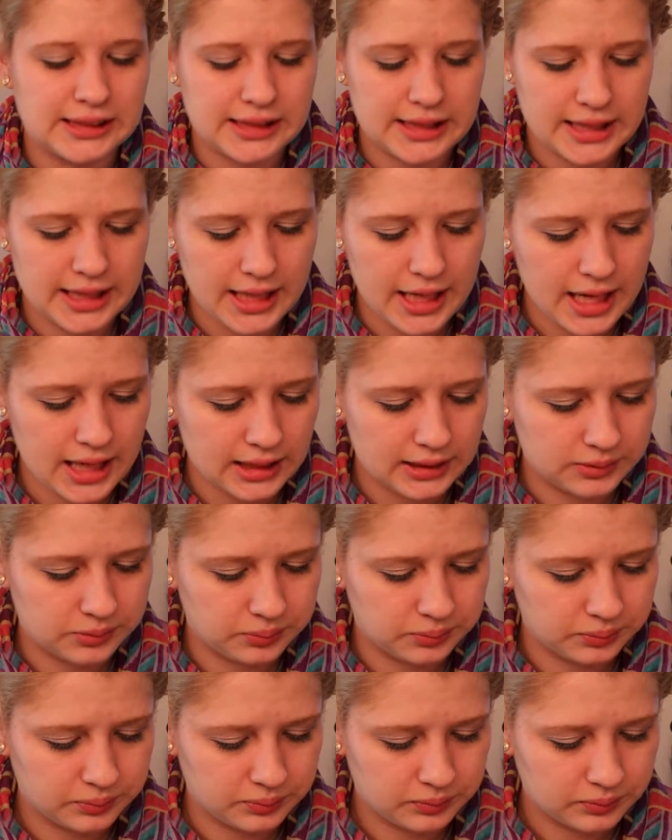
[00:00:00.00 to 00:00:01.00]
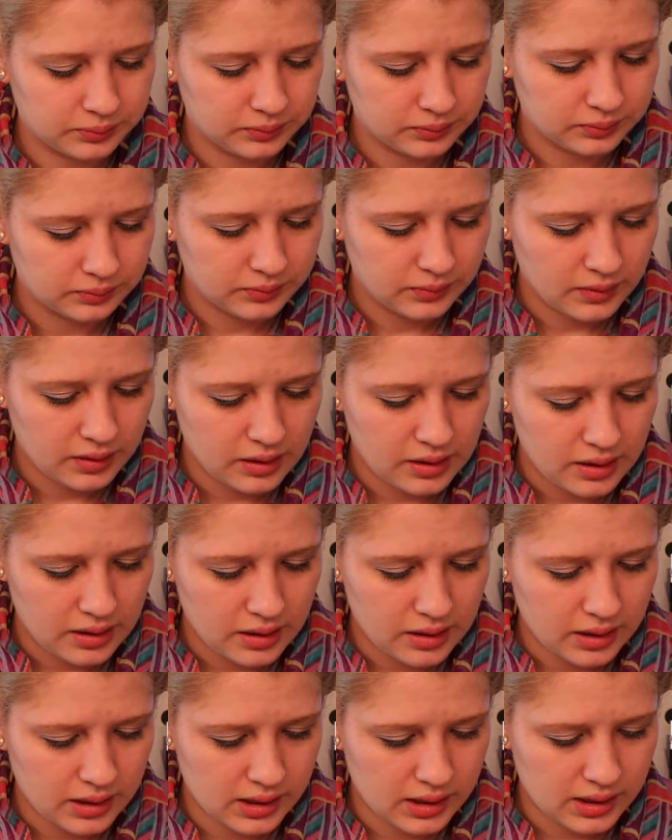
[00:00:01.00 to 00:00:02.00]
Yeah.
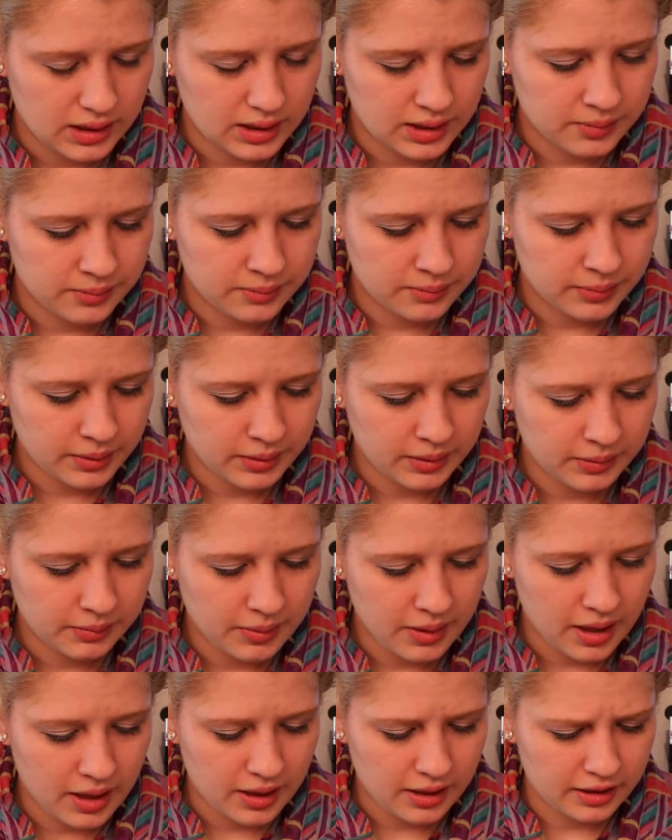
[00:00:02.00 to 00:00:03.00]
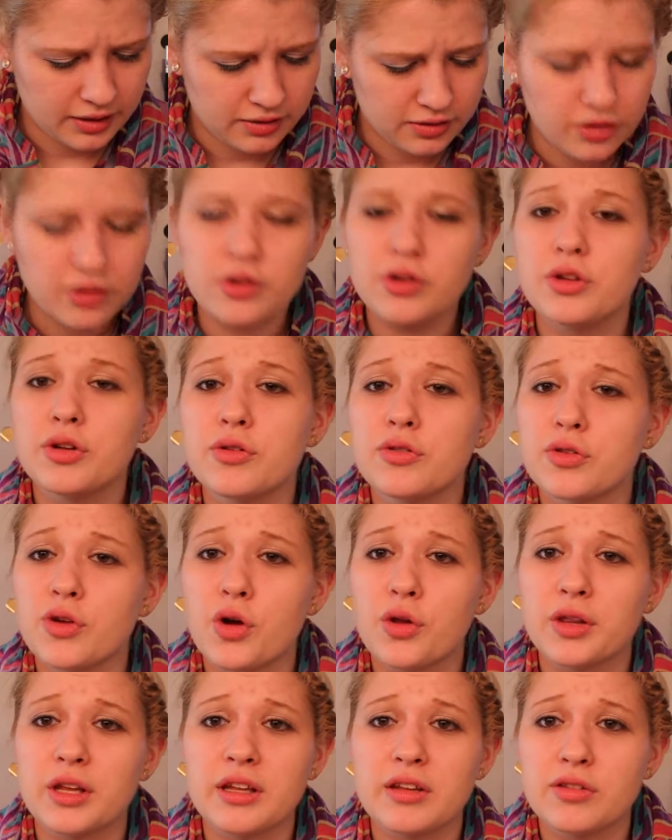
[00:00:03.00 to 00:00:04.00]
Blah, blah, blah. External use
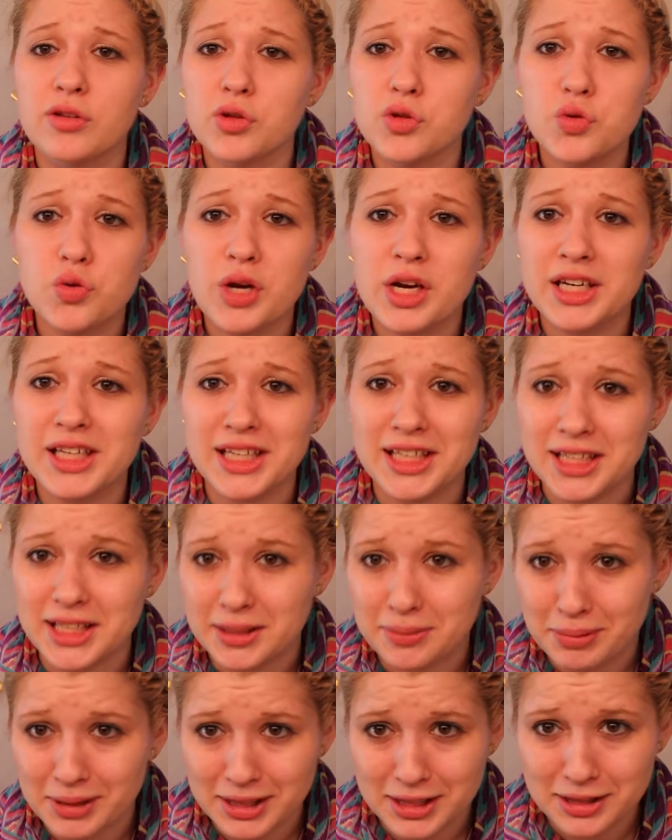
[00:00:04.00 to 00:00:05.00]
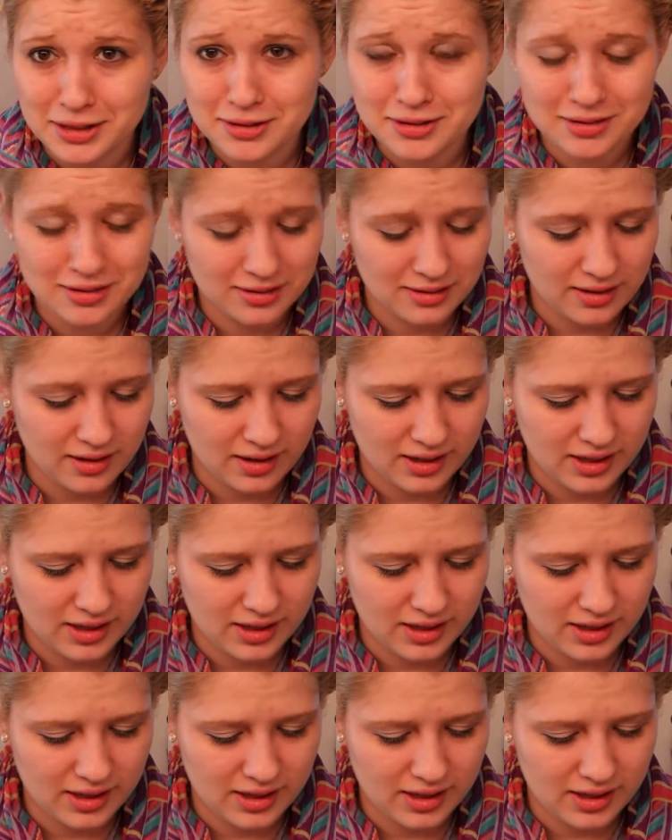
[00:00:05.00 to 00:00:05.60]
only, so do not eat it, please.